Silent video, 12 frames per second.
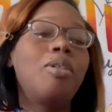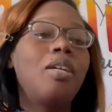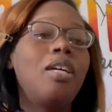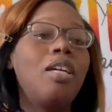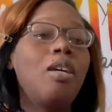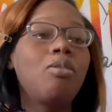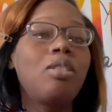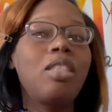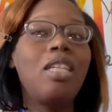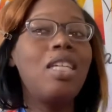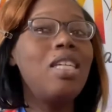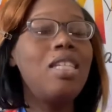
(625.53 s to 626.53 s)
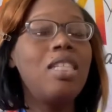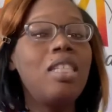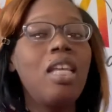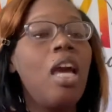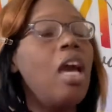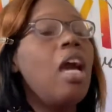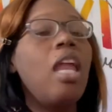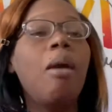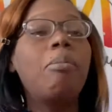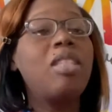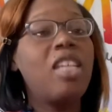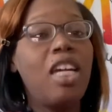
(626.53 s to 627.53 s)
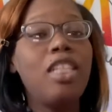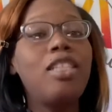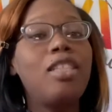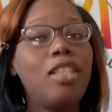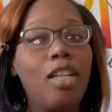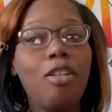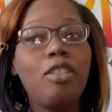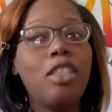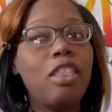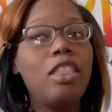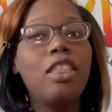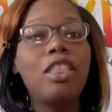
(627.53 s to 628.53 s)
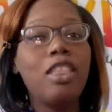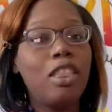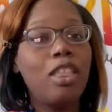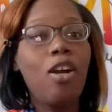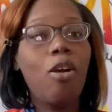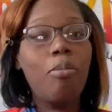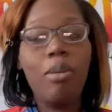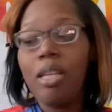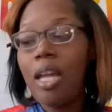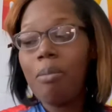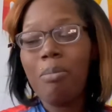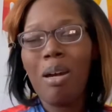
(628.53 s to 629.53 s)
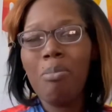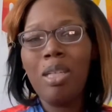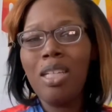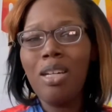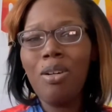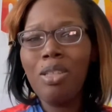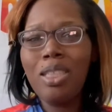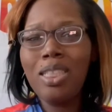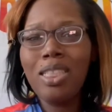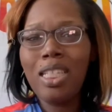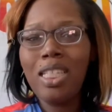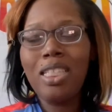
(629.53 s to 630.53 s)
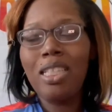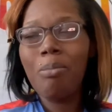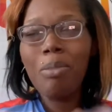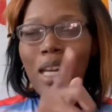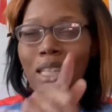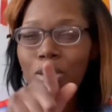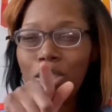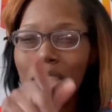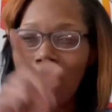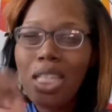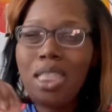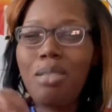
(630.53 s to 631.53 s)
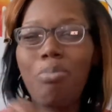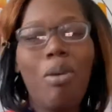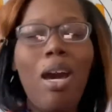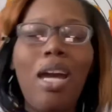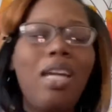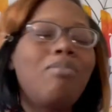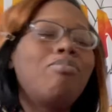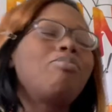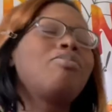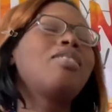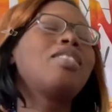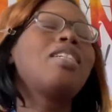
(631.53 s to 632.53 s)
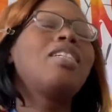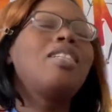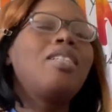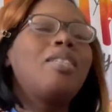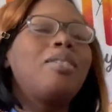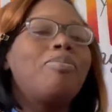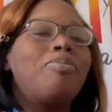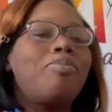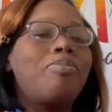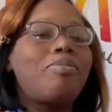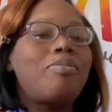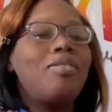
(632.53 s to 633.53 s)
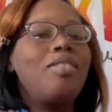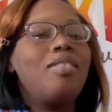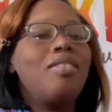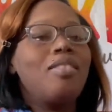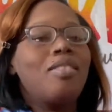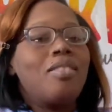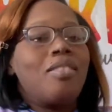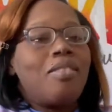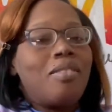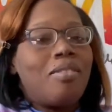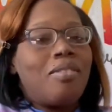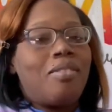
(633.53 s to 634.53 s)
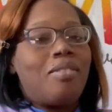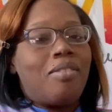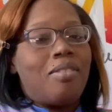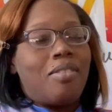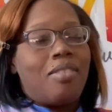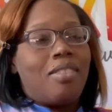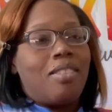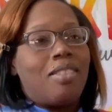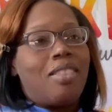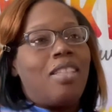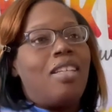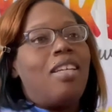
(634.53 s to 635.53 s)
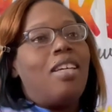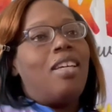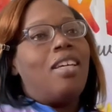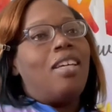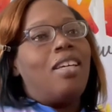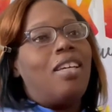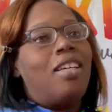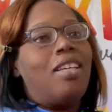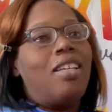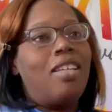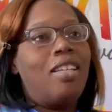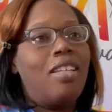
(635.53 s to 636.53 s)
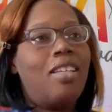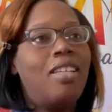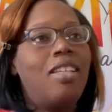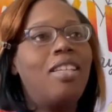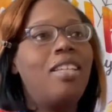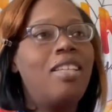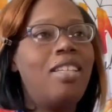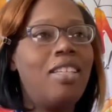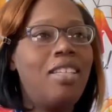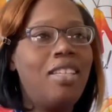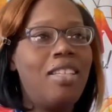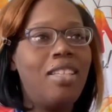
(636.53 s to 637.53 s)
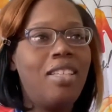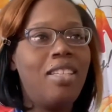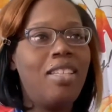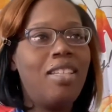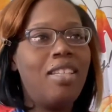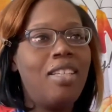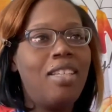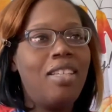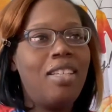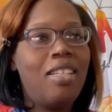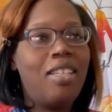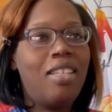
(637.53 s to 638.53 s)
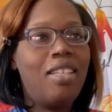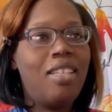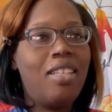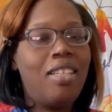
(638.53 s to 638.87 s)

He gonna sneeze and I'ma change his clothes and his sister gonna be like, Mama, he only sneezed. I'm like, yeah, you see that I was, spot? I, I was gonna change his clothes whether he sneezed or not. And like, oh, it's 12 o'clock. Sorry for the afternoon outfit.